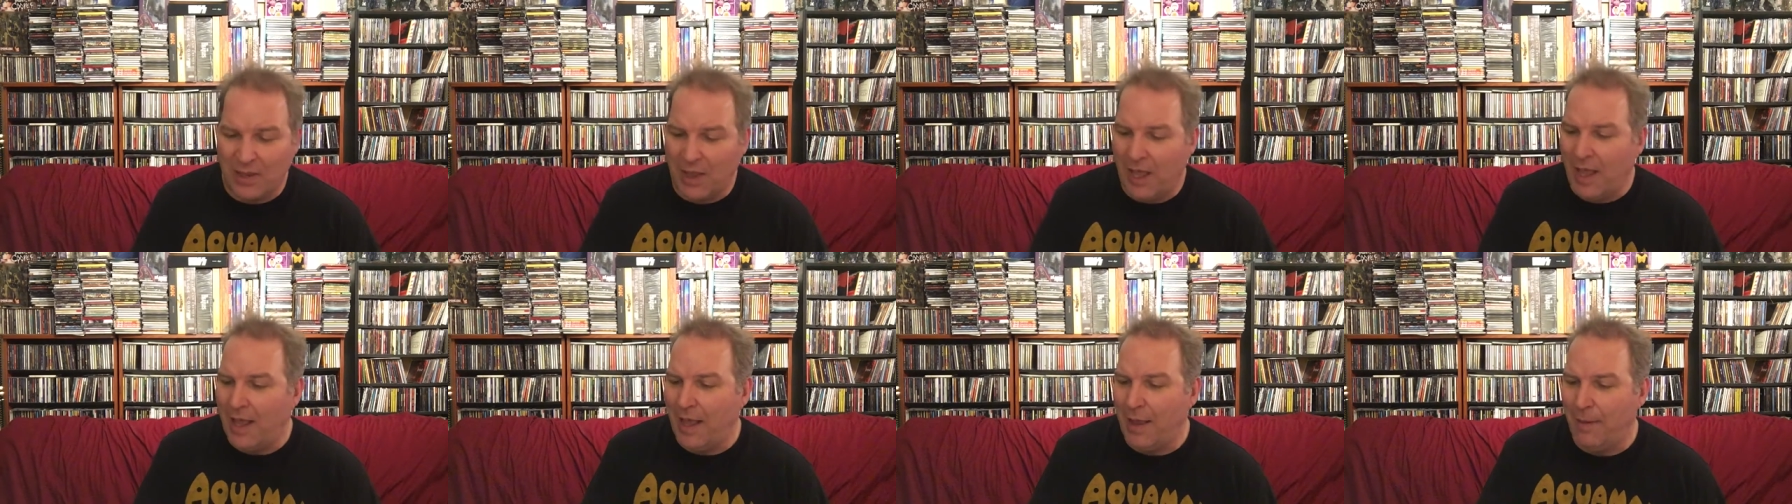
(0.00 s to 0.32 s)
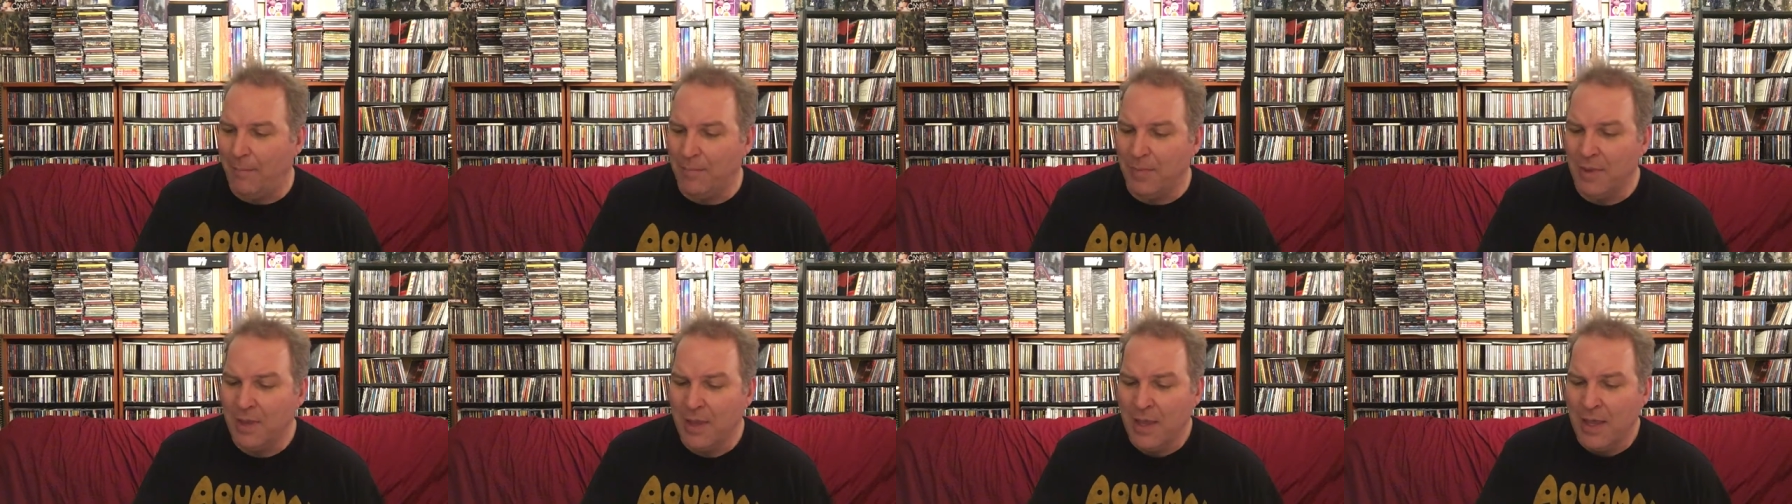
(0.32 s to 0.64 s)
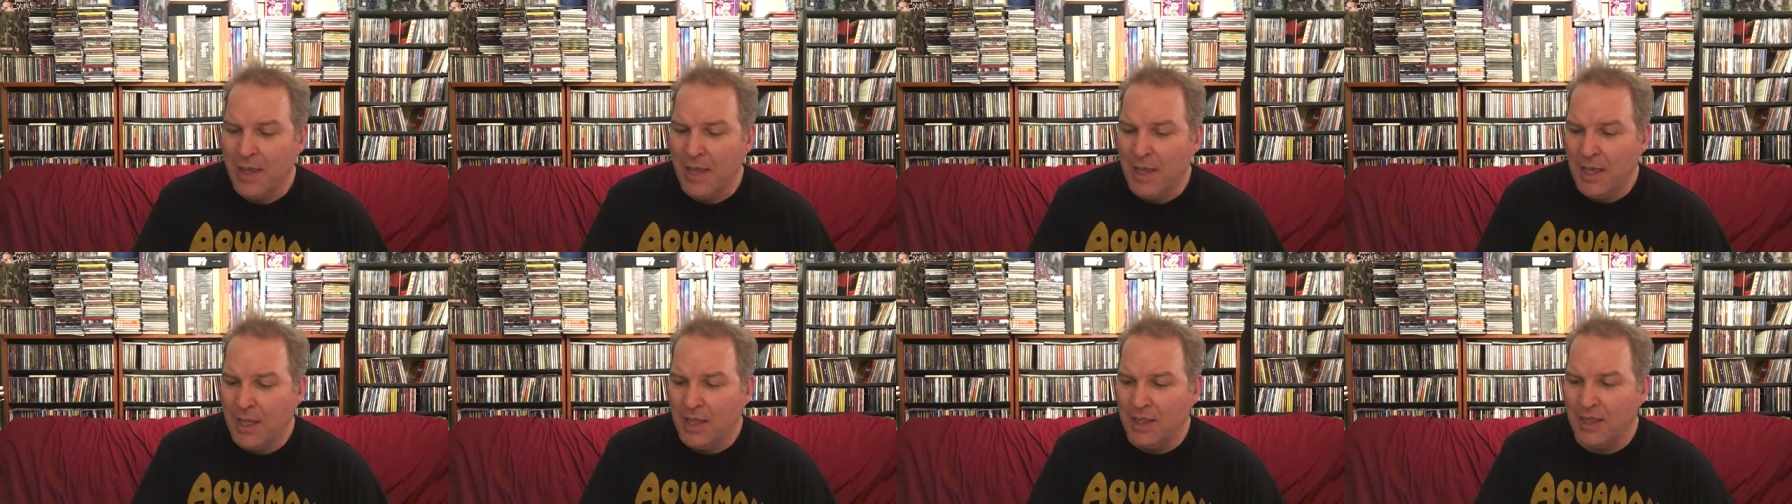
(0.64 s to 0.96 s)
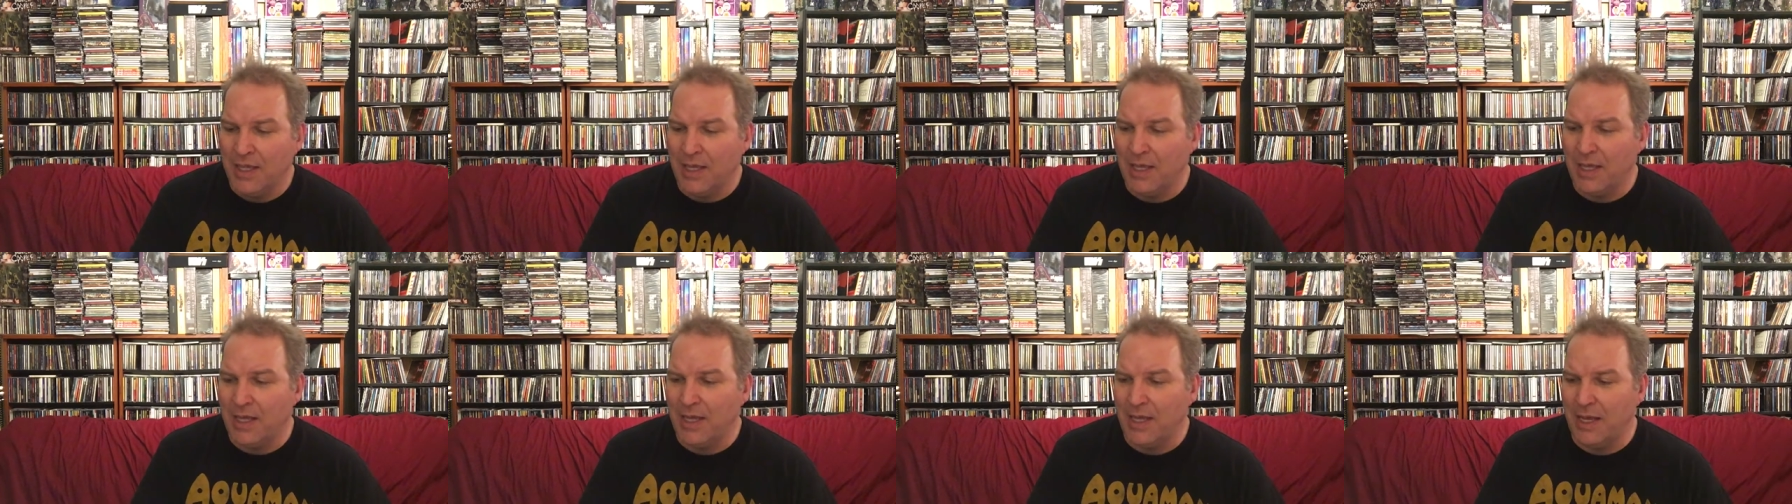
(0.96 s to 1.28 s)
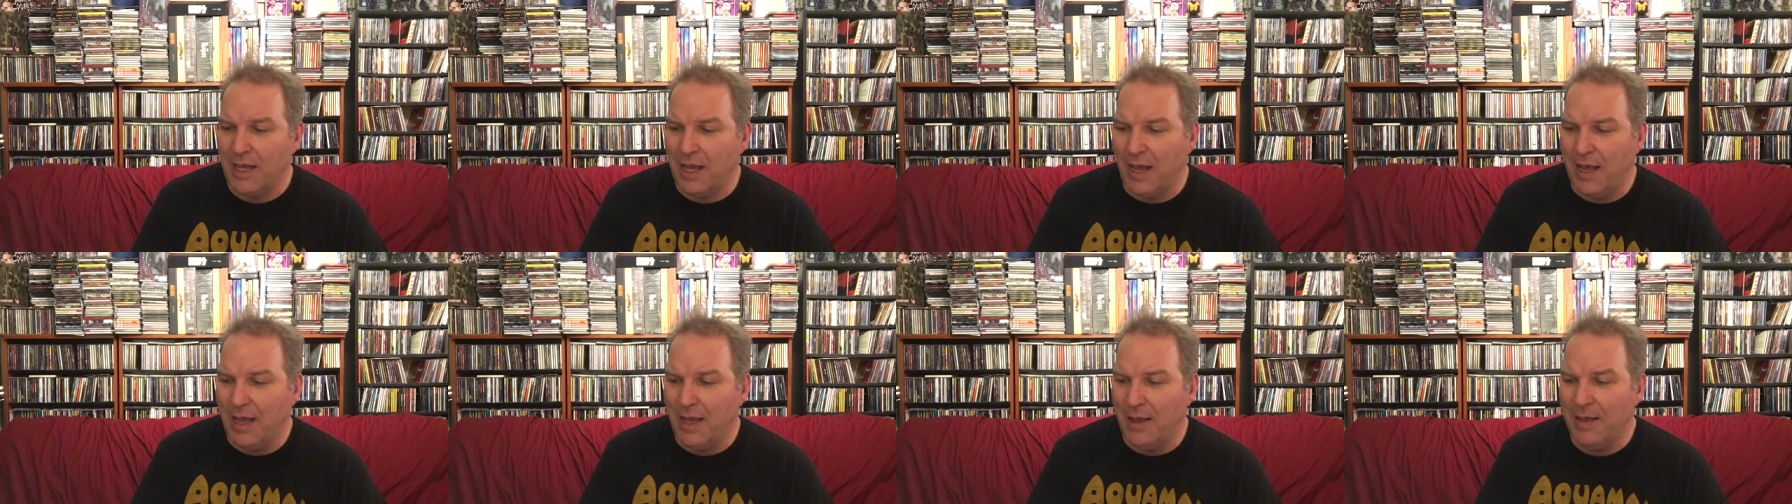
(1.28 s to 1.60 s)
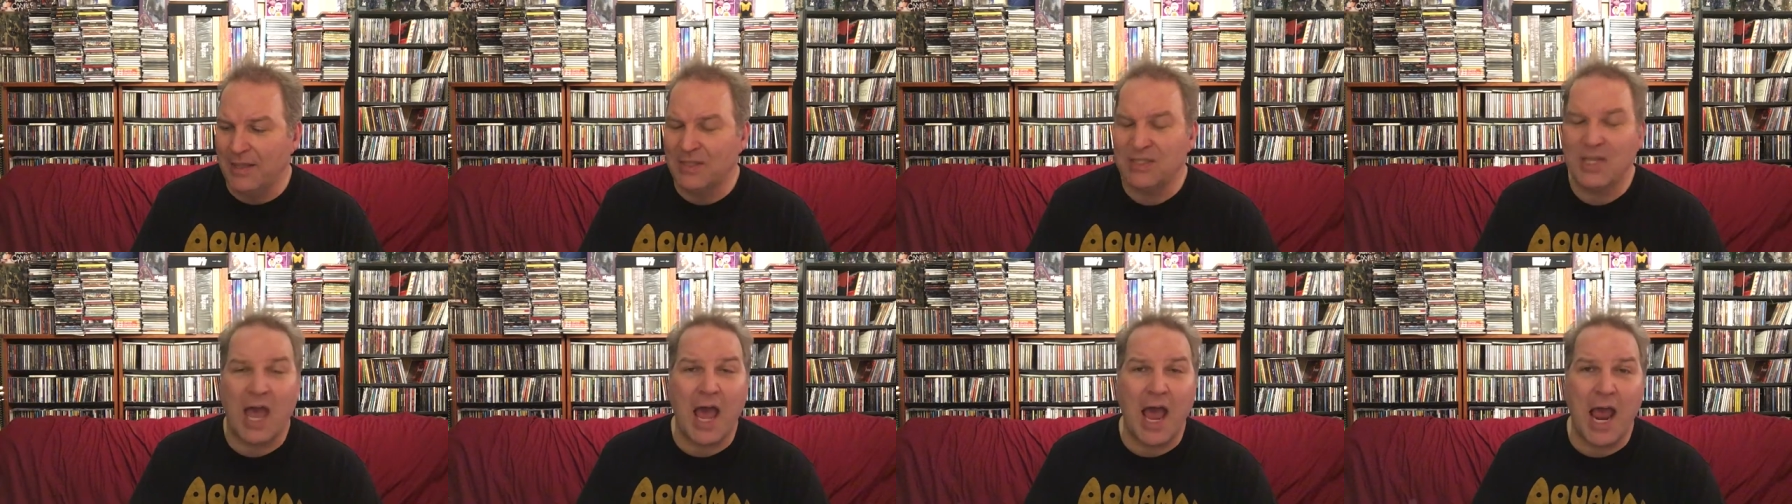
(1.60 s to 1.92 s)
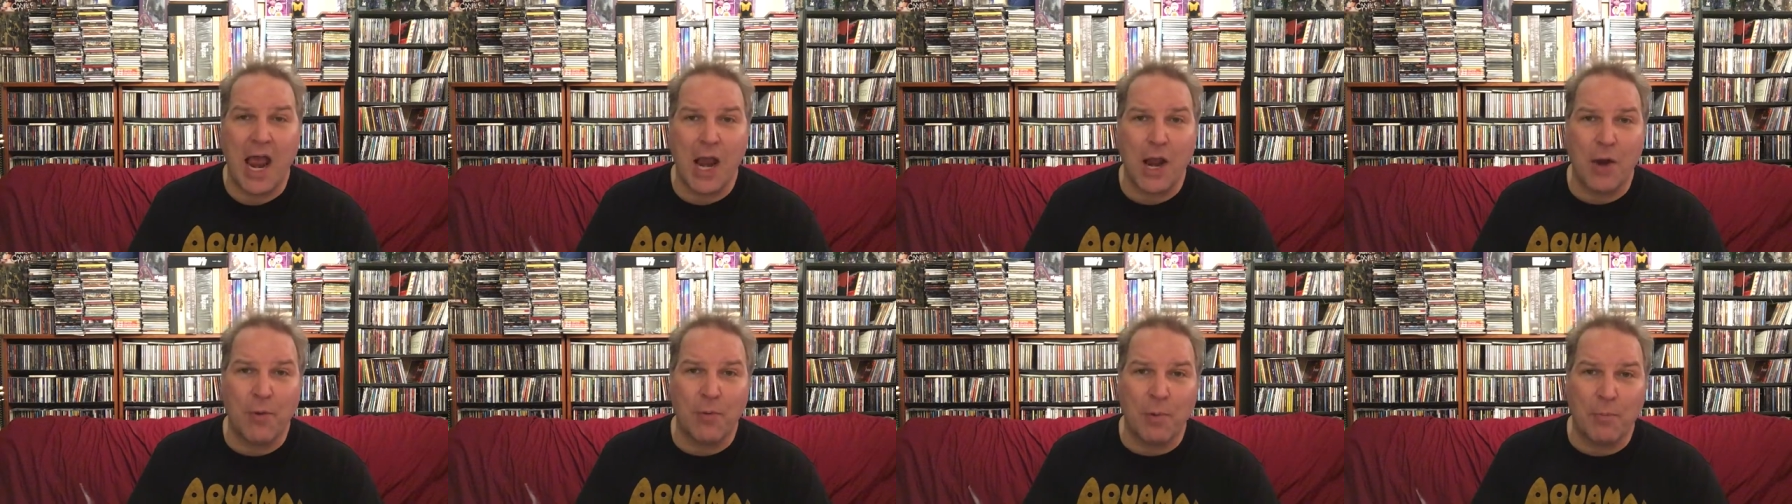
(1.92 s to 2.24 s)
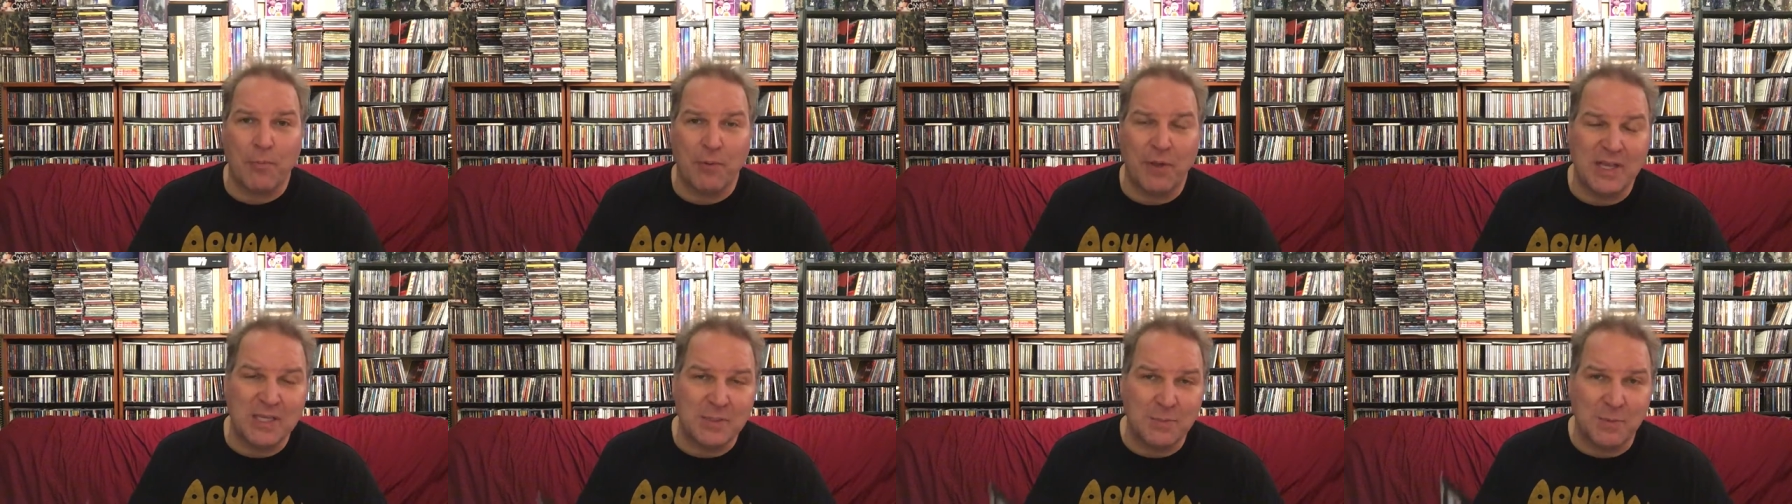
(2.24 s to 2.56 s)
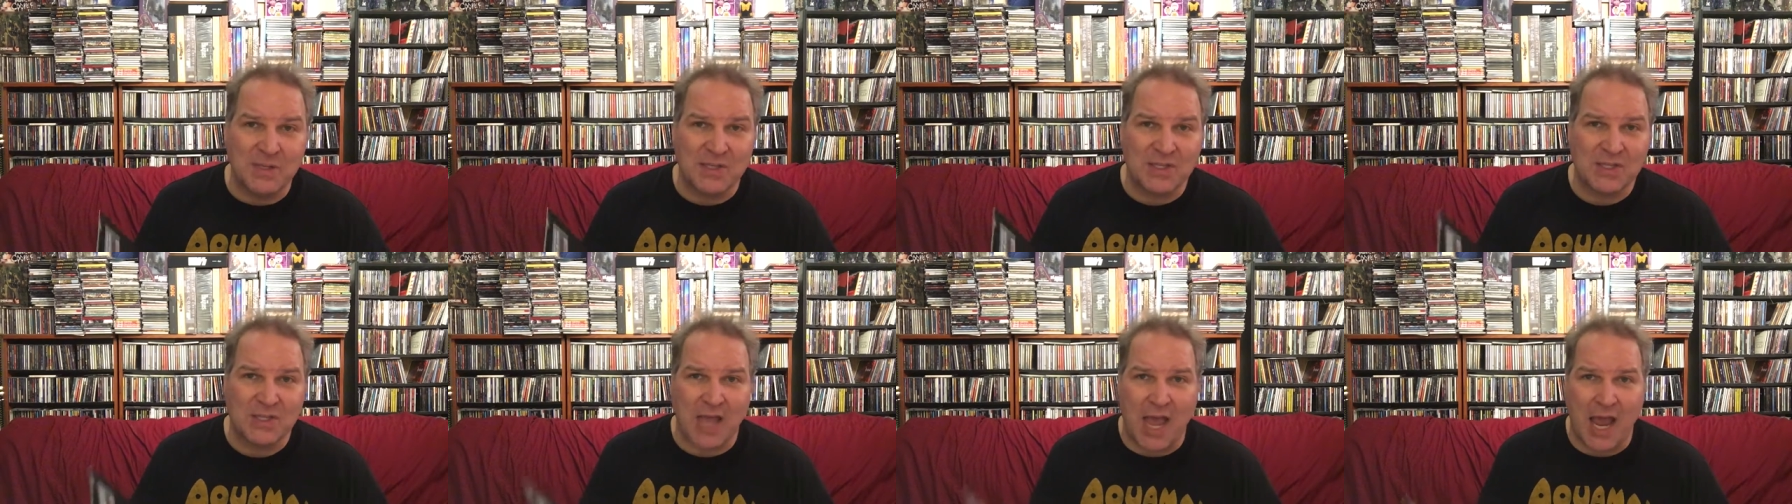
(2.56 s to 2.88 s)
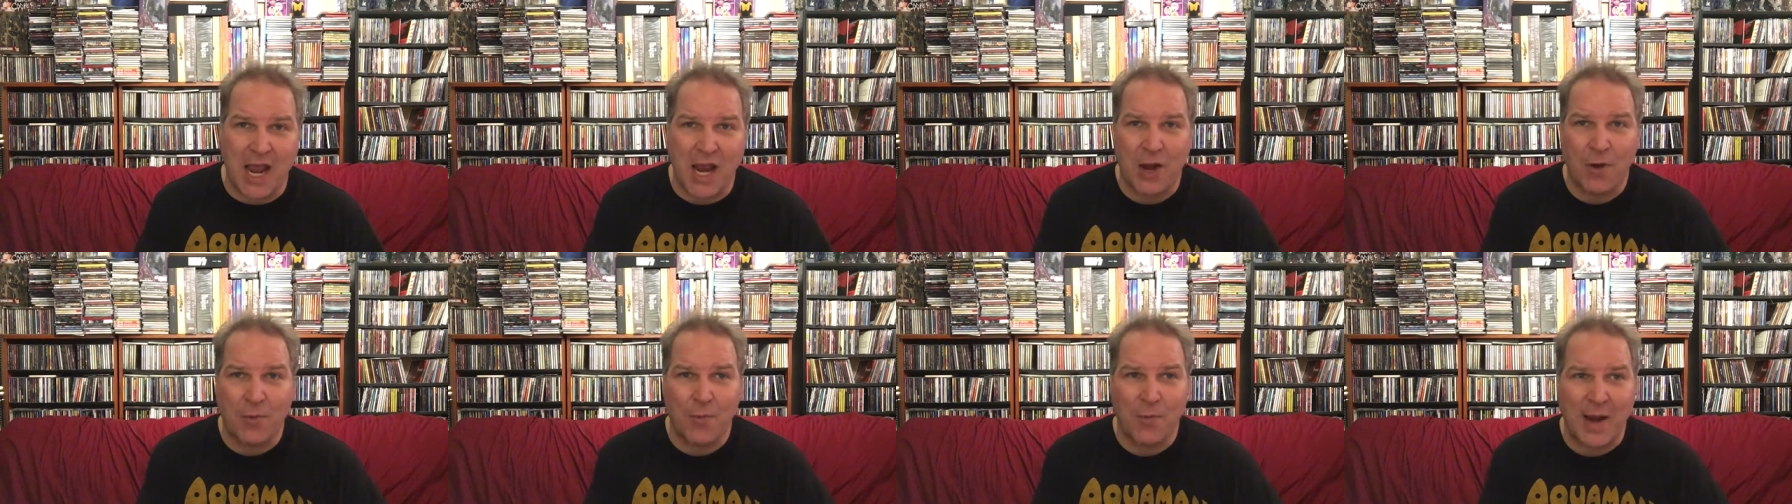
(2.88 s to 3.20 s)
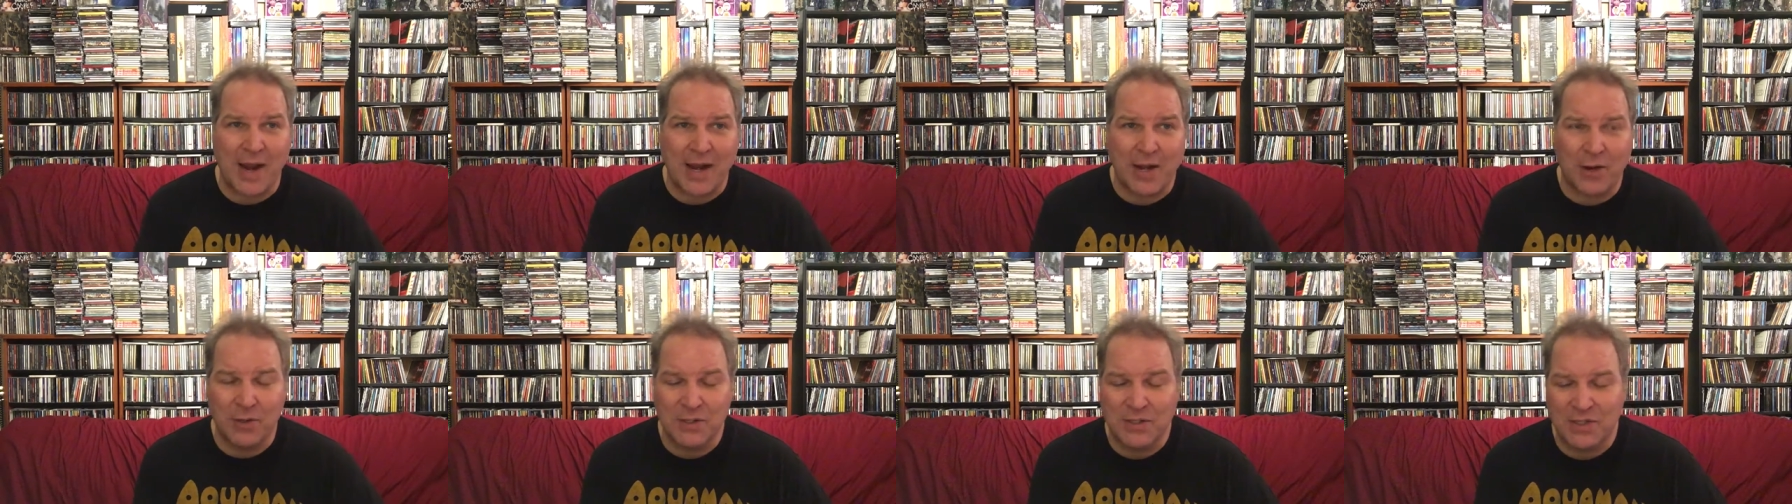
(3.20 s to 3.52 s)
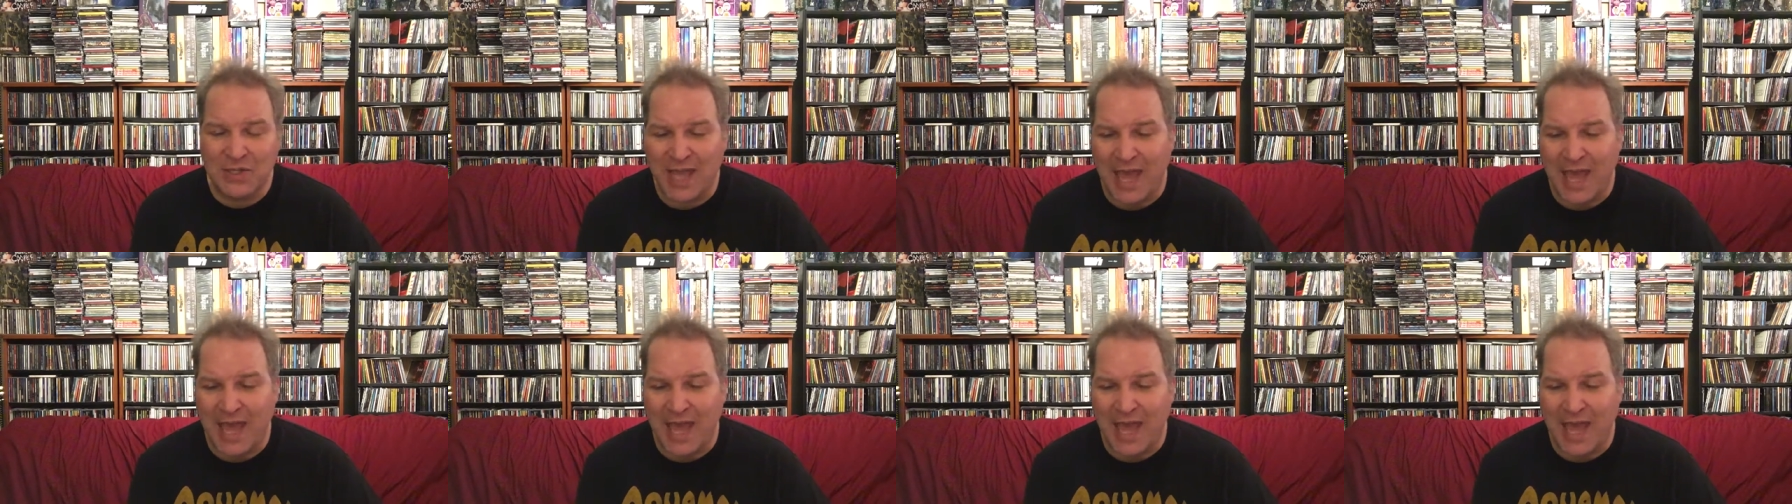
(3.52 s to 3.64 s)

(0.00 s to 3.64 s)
Um, the uh, entire Replacement Sire Records